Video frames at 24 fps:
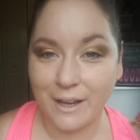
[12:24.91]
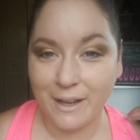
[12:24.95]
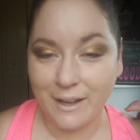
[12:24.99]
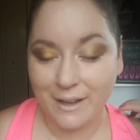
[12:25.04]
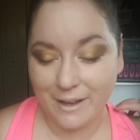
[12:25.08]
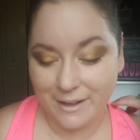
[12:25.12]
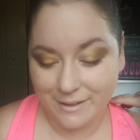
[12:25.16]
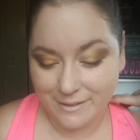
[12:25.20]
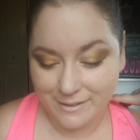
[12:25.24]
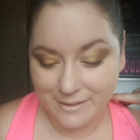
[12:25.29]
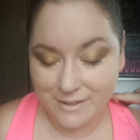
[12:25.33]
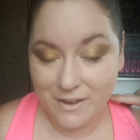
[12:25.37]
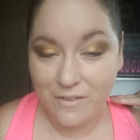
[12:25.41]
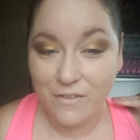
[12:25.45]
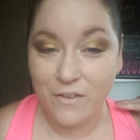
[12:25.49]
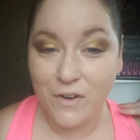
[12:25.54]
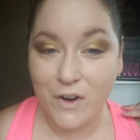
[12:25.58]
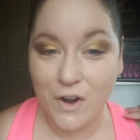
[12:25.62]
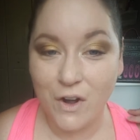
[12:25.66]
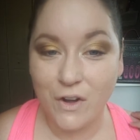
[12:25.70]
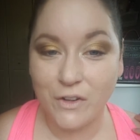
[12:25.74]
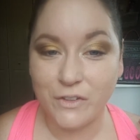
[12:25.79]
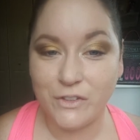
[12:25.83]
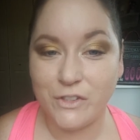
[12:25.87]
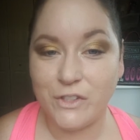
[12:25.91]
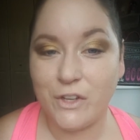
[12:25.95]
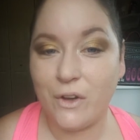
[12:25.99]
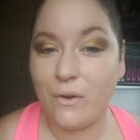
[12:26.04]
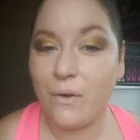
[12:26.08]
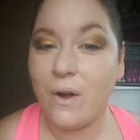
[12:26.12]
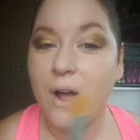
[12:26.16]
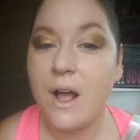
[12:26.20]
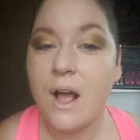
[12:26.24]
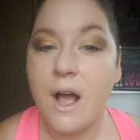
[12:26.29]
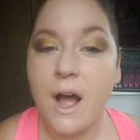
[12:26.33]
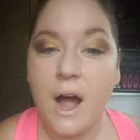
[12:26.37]
It's difficult.
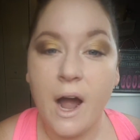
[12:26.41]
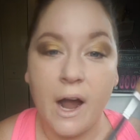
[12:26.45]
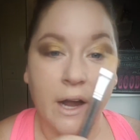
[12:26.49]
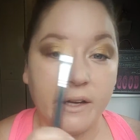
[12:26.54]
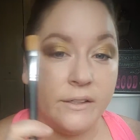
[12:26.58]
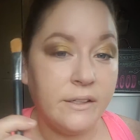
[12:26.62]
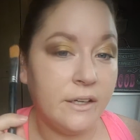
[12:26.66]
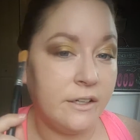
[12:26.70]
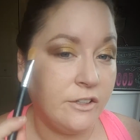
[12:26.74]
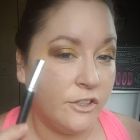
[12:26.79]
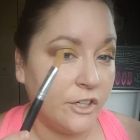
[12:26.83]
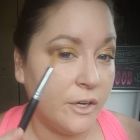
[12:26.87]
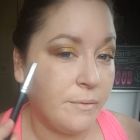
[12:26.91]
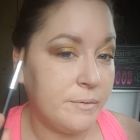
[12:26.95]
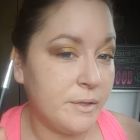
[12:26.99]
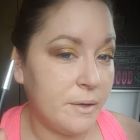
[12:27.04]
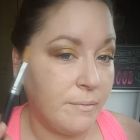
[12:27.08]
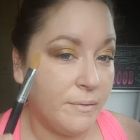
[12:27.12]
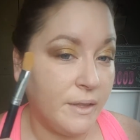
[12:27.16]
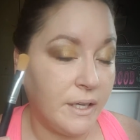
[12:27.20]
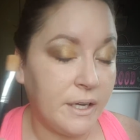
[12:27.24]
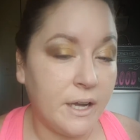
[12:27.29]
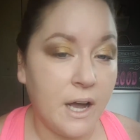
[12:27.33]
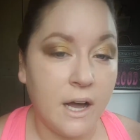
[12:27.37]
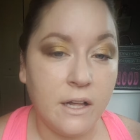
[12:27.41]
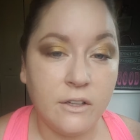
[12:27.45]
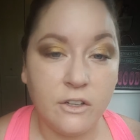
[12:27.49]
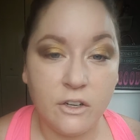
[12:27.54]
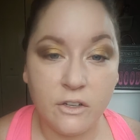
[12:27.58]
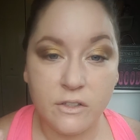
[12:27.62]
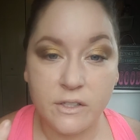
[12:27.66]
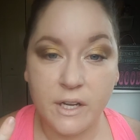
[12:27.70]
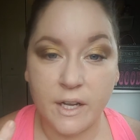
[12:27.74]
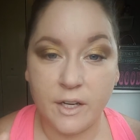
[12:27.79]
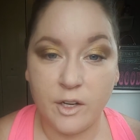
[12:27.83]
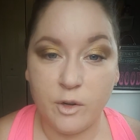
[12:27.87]
So I touched up some of the
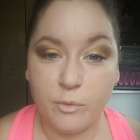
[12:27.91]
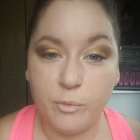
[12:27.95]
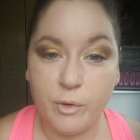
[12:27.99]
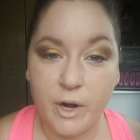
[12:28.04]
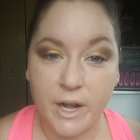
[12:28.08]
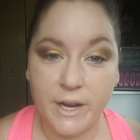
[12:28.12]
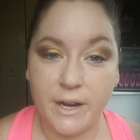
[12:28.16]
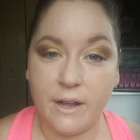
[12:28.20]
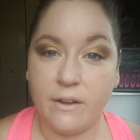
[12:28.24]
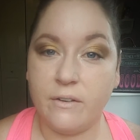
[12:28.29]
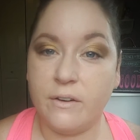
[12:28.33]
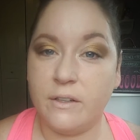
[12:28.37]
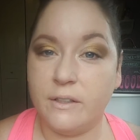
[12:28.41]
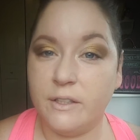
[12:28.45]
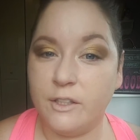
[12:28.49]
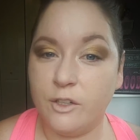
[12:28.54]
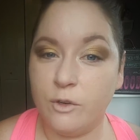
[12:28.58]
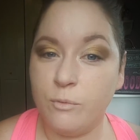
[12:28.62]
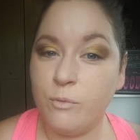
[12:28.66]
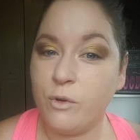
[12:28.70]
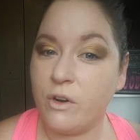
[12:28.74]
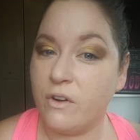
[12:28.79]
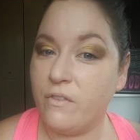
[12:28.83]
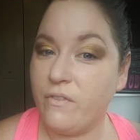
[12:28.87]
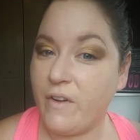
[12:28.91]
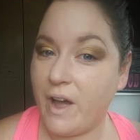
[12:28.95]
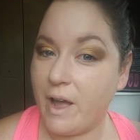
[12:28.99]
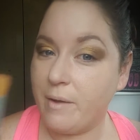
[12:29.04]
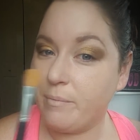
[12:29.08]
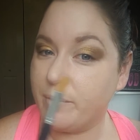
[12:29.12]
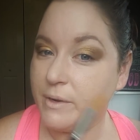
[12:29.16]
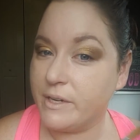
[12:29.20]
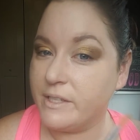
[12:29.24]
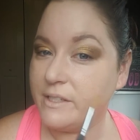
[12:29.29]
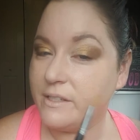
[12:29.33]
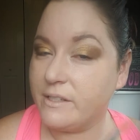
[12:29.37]
colors, kind of brought out a little more
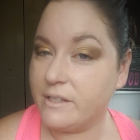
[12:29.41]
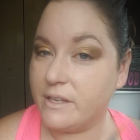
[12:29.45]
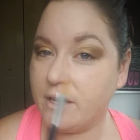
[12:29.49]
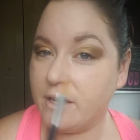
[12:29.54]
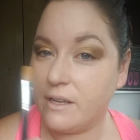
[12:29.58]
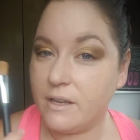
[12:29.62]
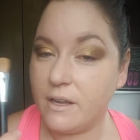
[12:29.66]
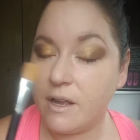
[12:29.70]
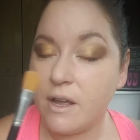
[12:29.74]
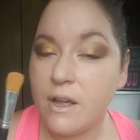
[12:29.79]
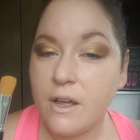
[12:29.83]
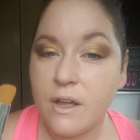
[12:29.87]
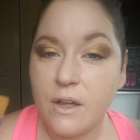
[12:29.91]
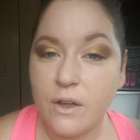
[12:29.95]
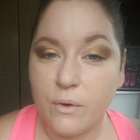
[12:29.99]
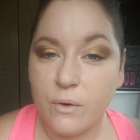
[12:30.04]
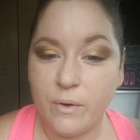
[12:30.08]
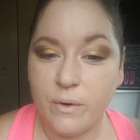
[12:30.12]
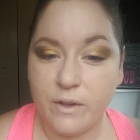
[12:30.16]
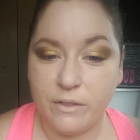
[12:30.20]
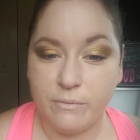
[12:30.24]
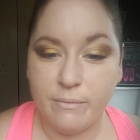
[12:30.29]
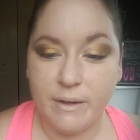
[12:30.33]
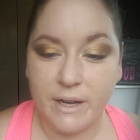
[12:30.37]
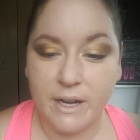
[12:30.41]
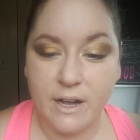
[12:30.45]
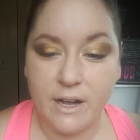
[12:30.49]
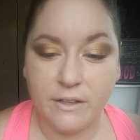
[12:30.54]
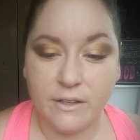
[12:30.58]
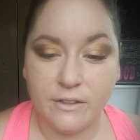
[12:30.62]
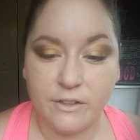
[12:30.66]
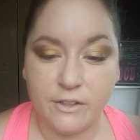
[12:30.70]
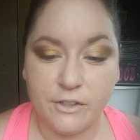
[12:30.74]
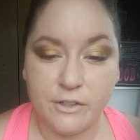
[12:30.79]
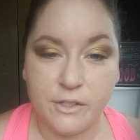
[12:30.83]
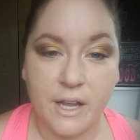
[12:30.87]
vibrancy with my
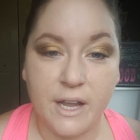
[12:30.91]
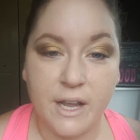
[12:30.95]
colors.